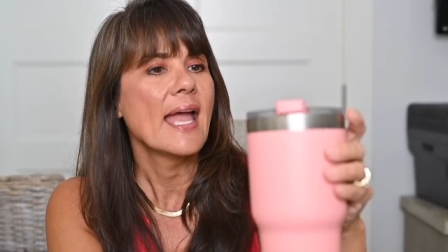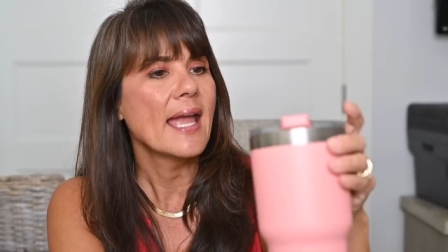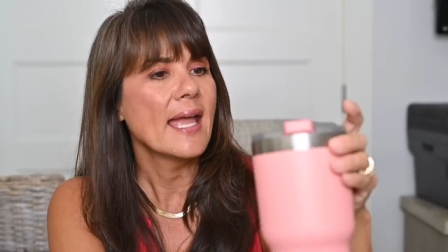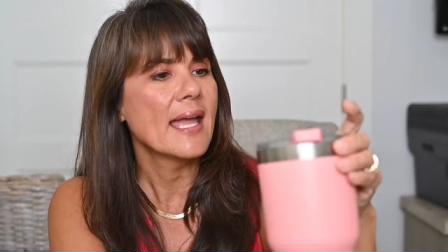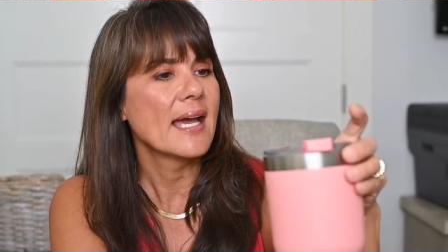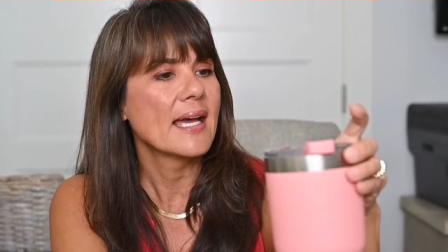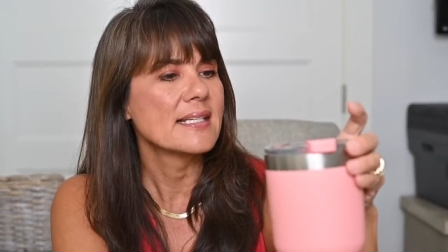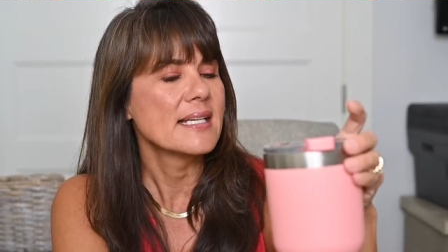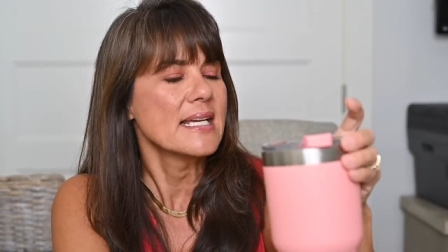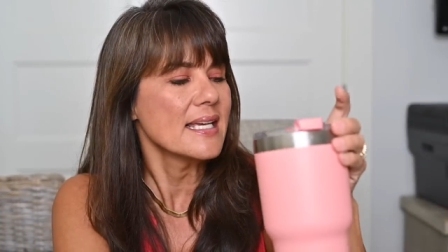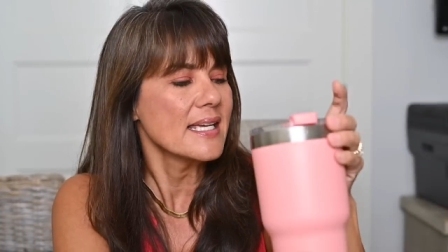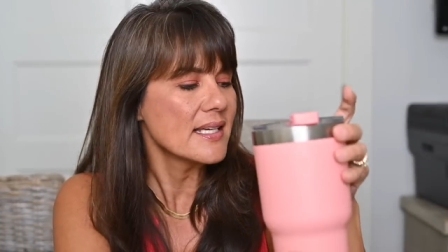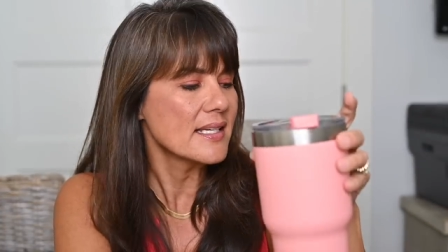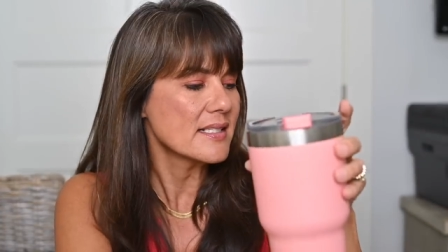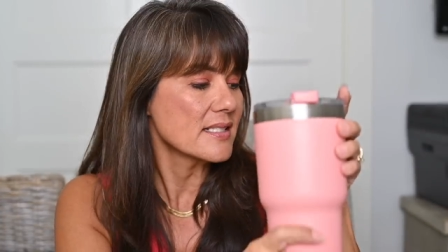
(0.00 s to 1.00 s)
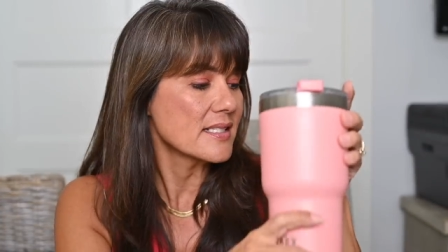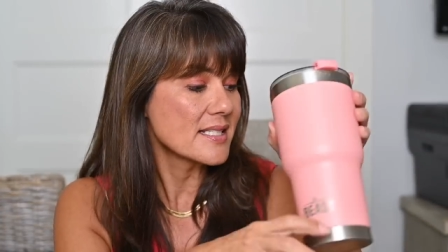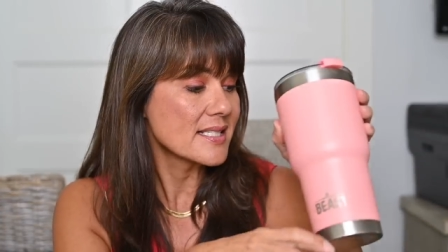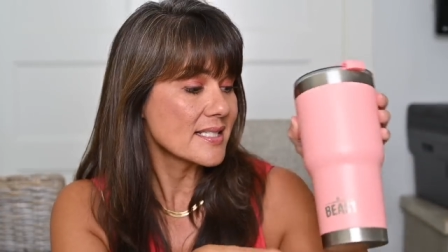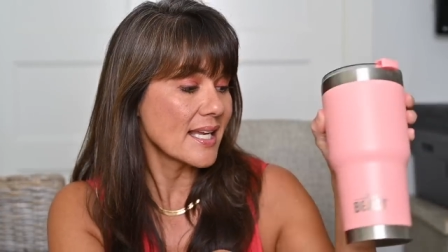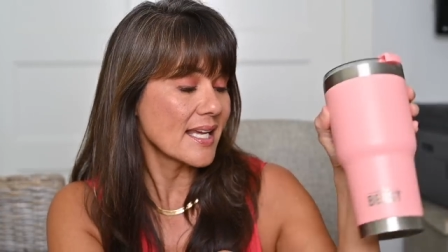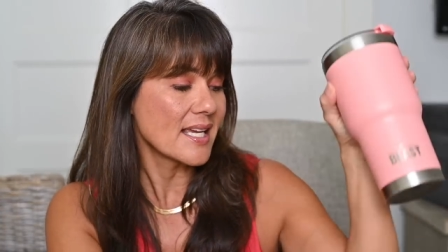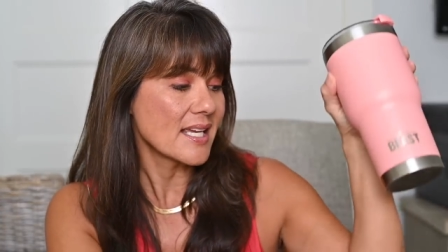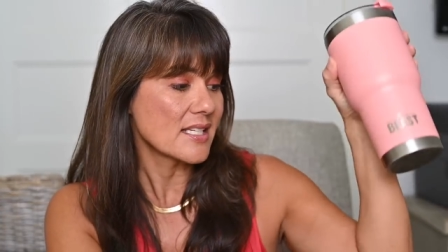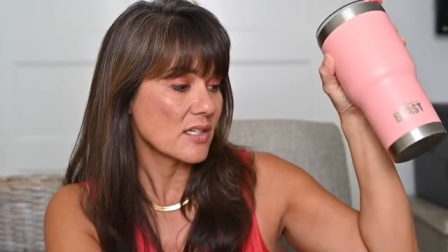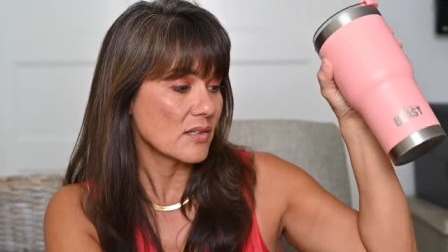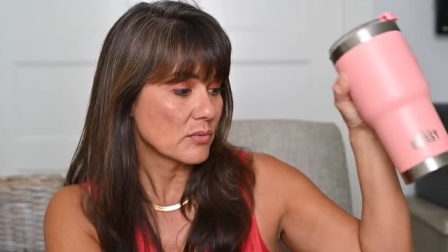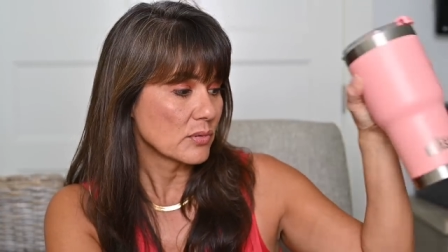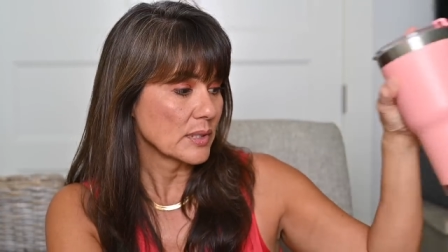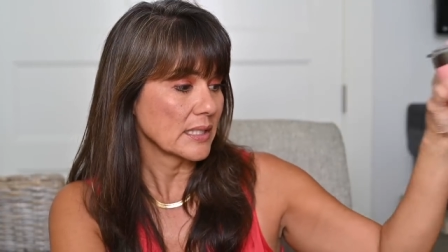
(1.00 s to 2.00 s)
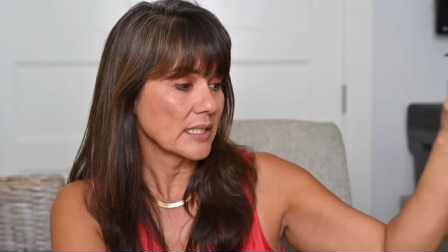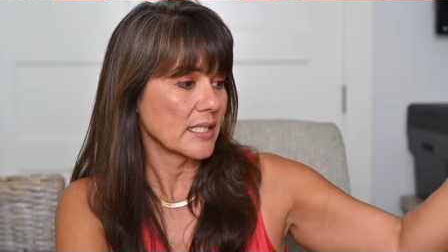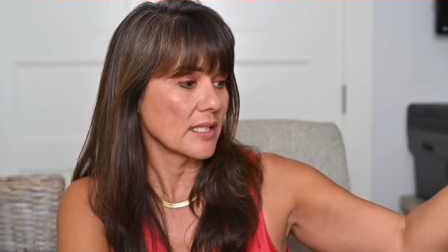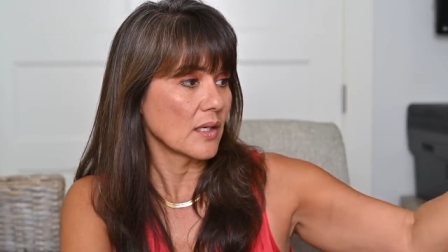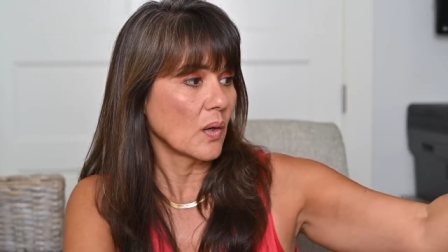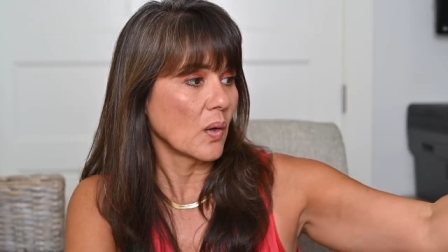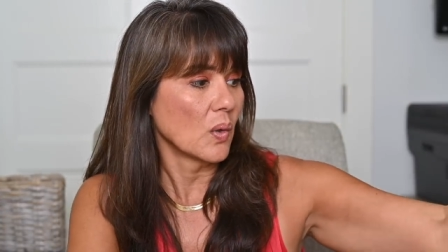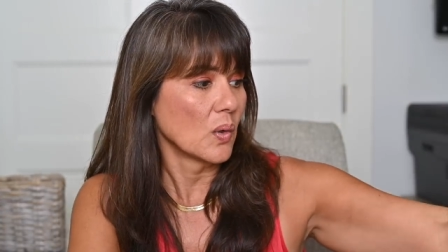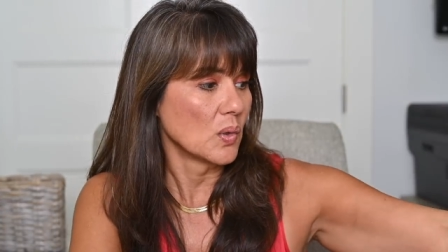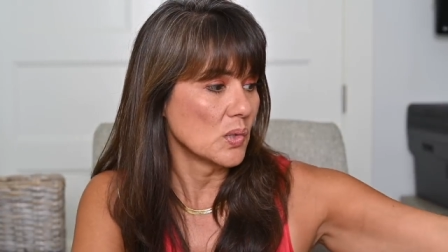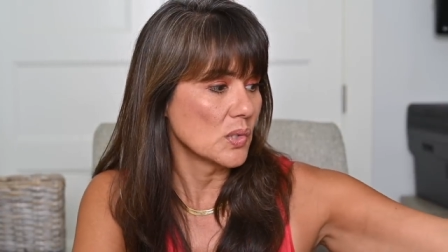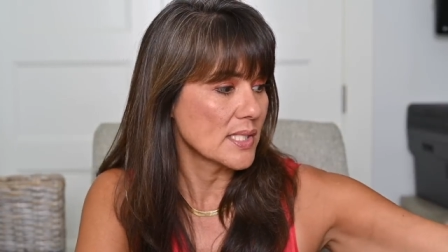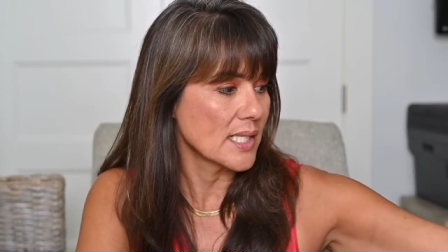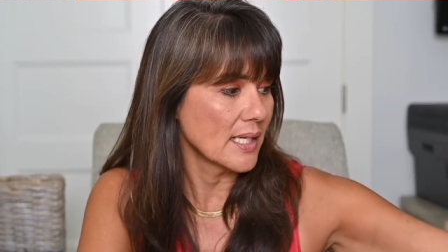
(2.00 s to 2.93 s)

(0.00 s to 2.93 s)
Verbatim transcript: And it stays really cold.